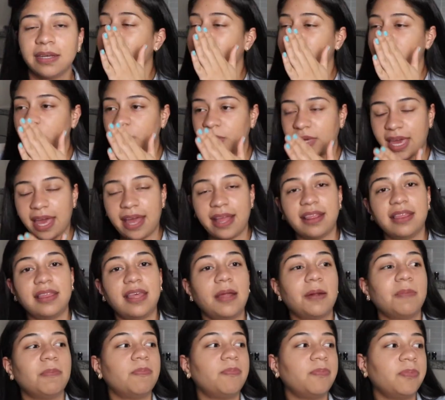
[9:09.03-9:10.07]
and you can
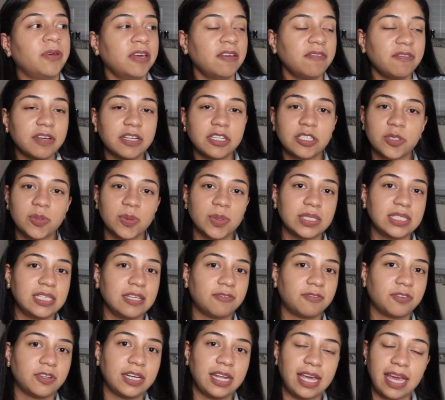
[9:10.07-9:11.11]
then pivot to a
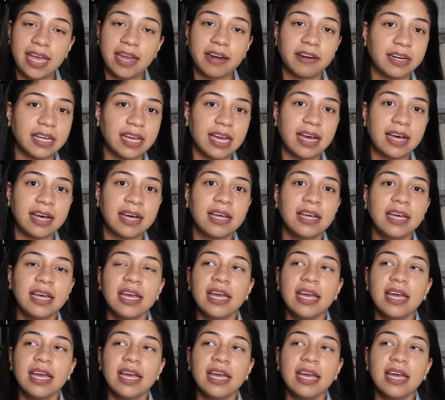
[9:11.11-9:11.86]
different area.